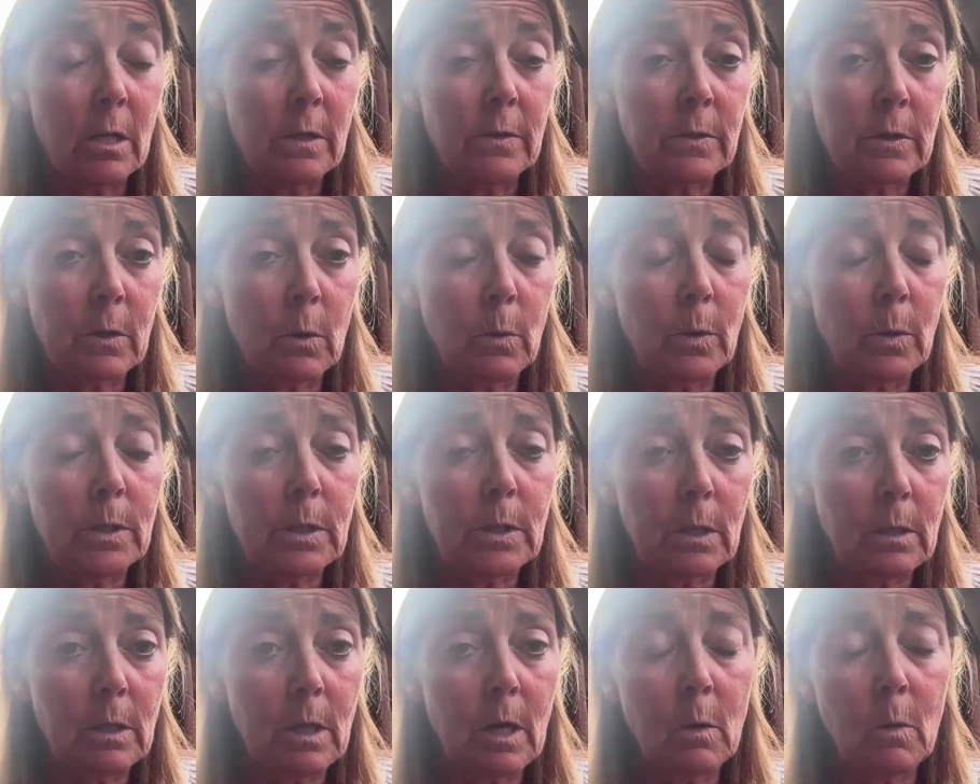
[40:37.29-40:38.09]
So
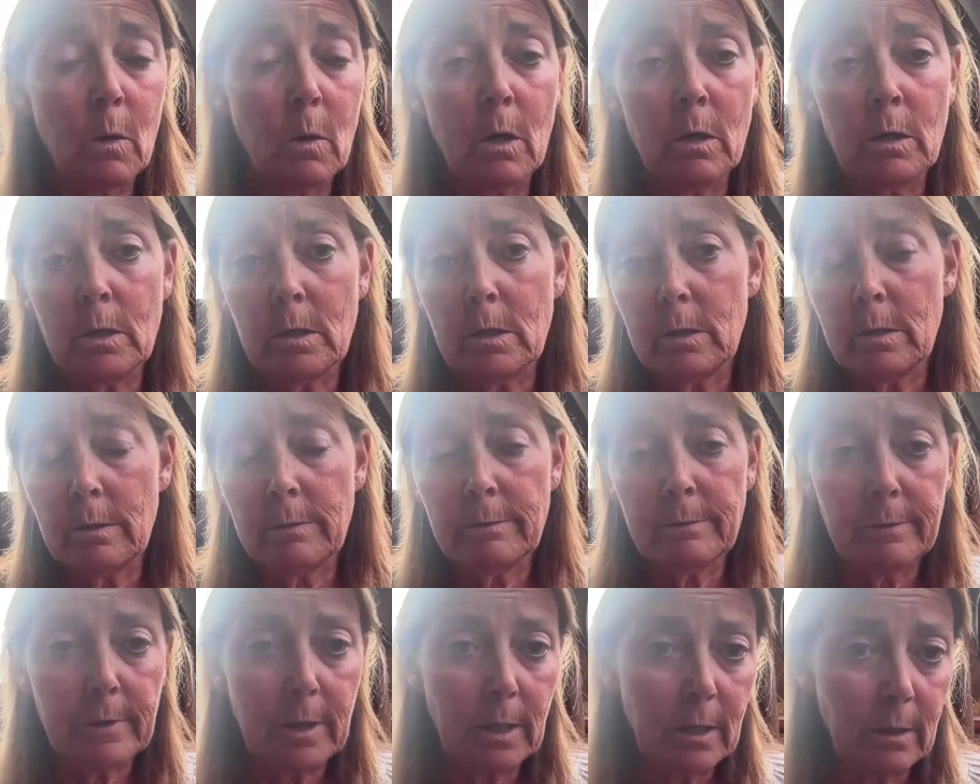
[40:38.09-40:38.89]
it's now
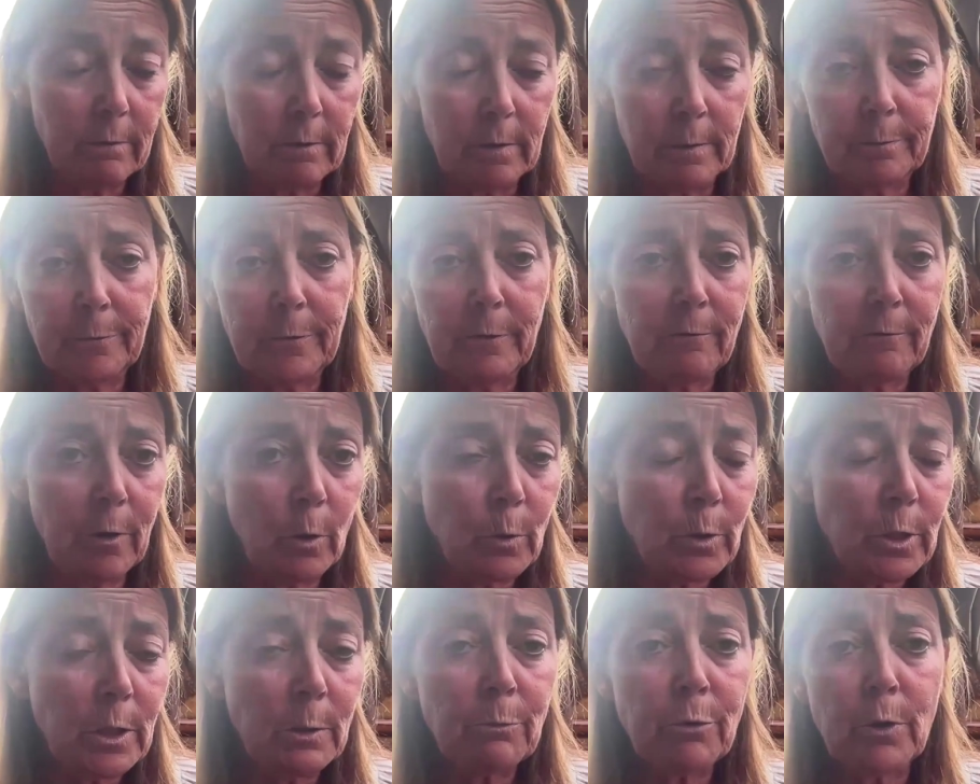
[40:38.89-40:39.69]
under kind of a
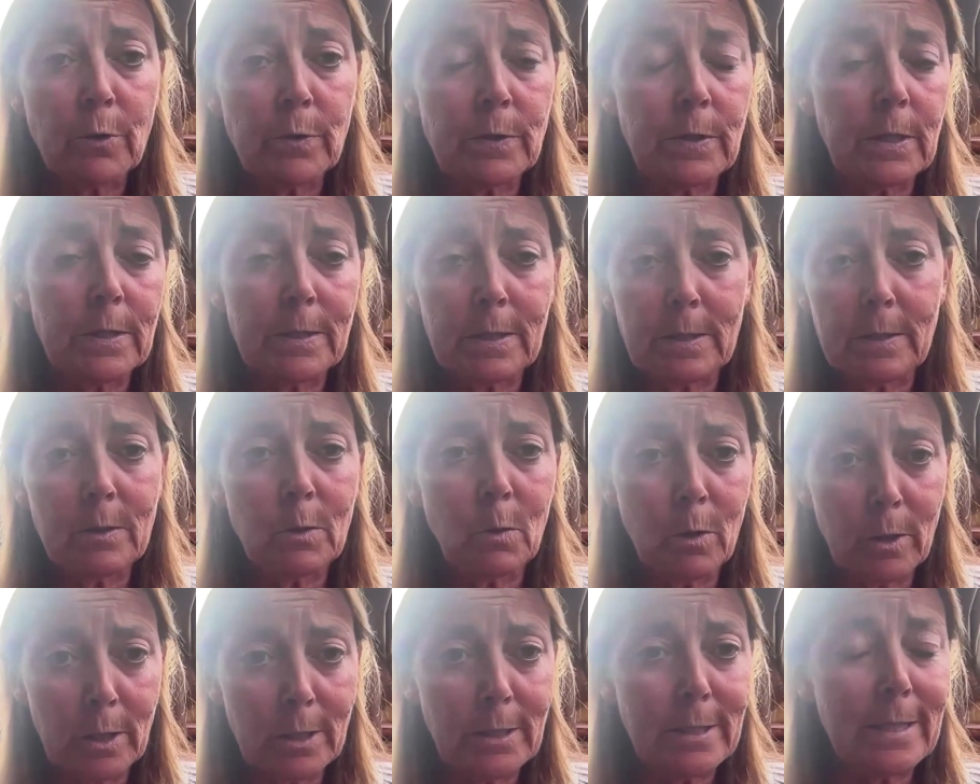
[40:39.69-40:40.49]
voting process and
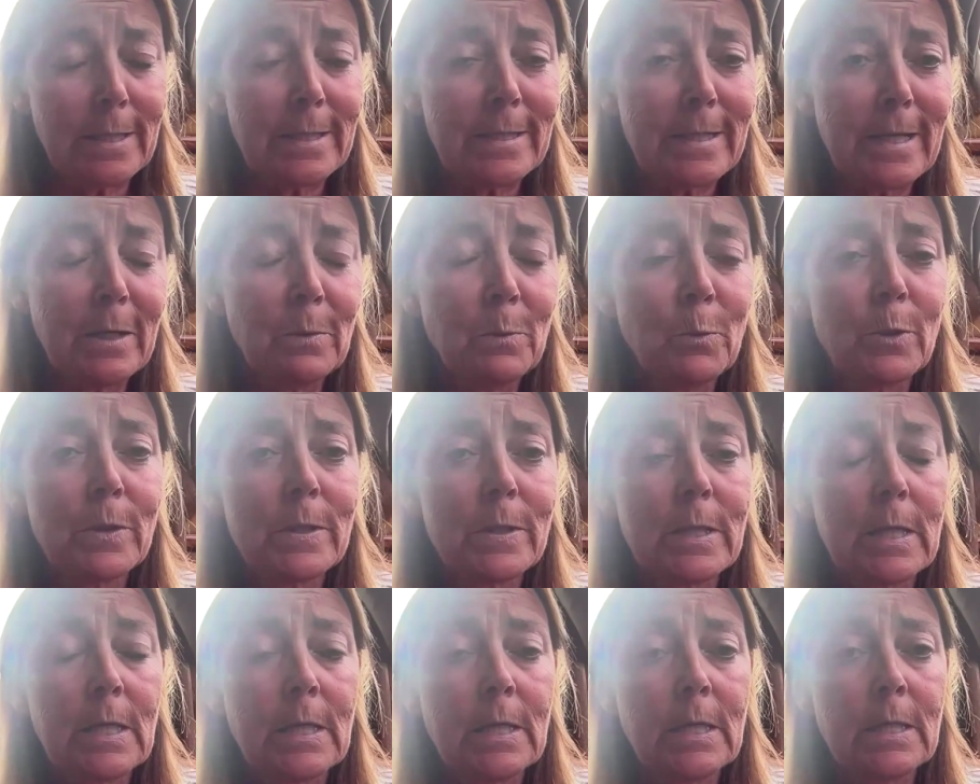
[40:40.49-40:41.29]
so on. It takes time
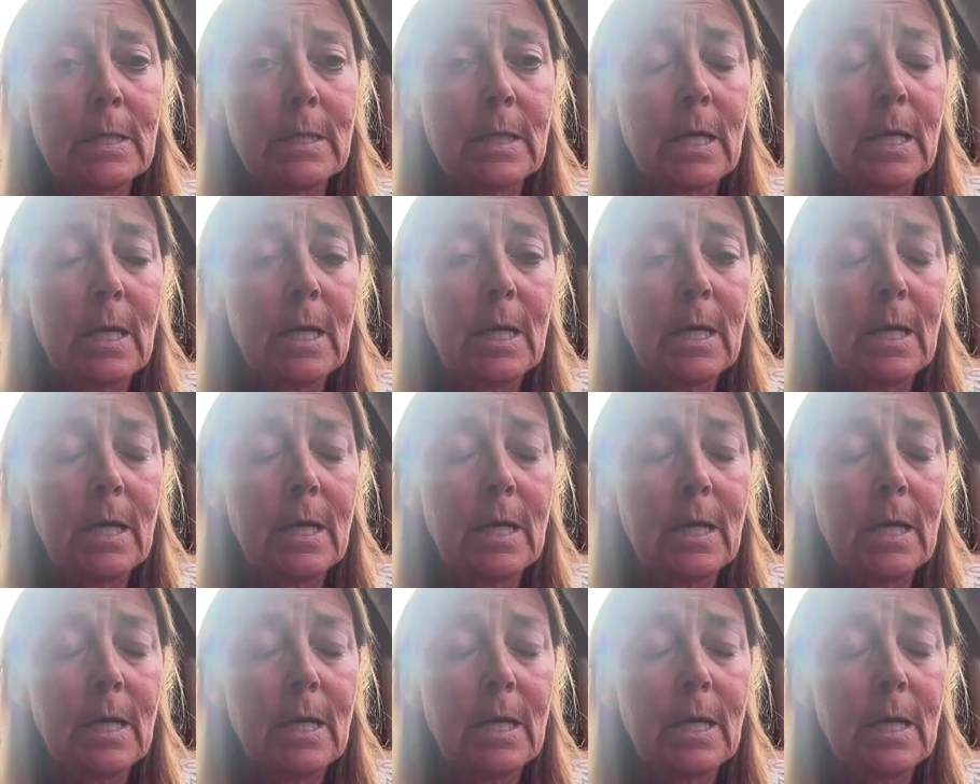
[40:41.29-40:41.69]
with standards.